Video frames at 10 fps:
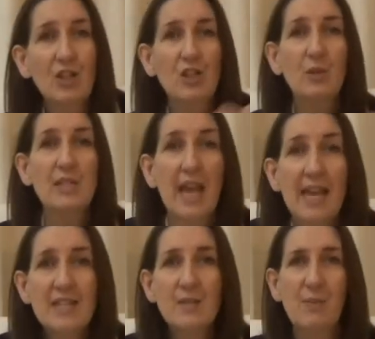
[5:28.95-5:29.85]
to
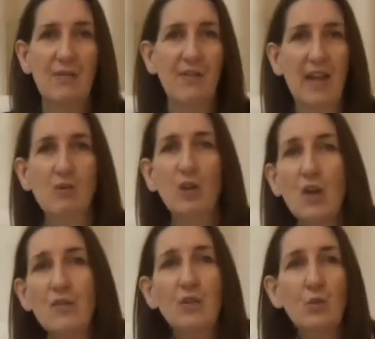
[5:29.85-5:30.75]
attend a buffet or go
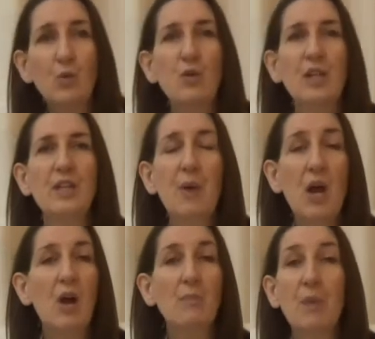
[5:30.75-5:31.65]
for a walk in the
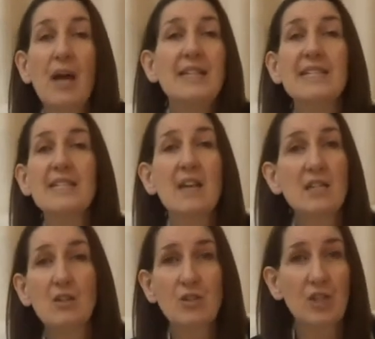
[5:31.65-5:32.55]
park, but I decide
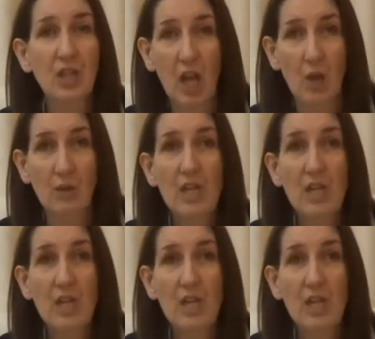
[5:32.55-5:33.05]
not to go.